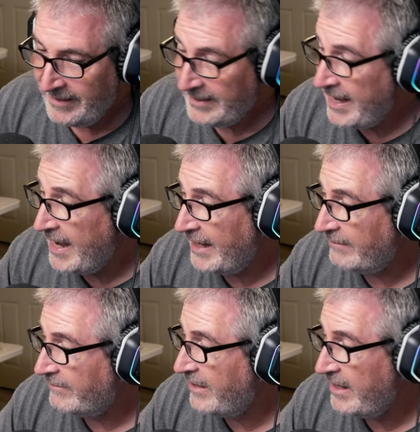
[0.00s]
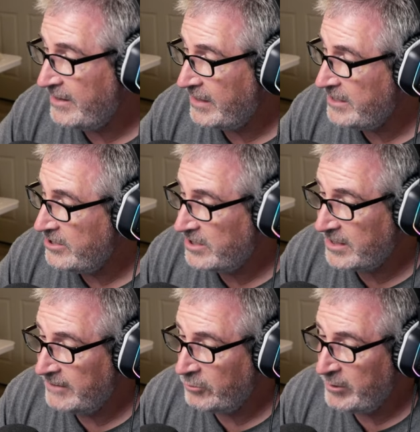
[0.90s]
Yeah, they used to
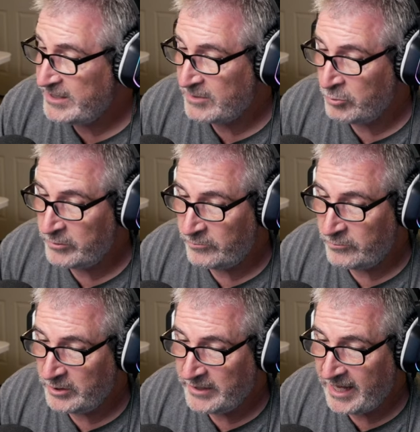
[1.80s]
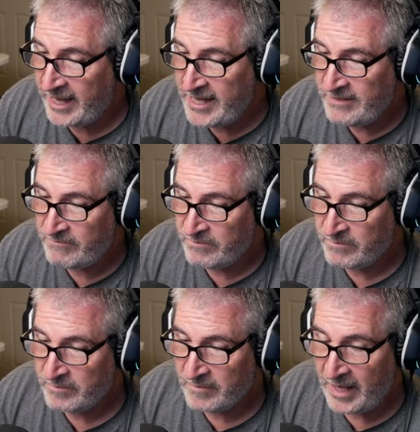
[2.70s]
give away some really
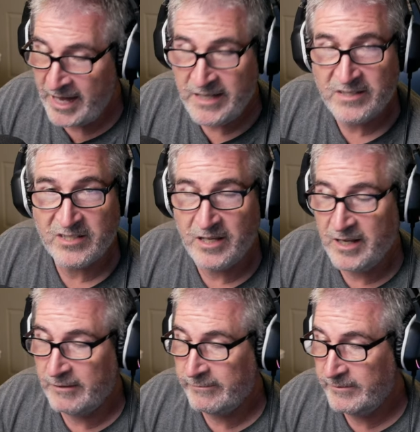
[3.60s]
A stuff.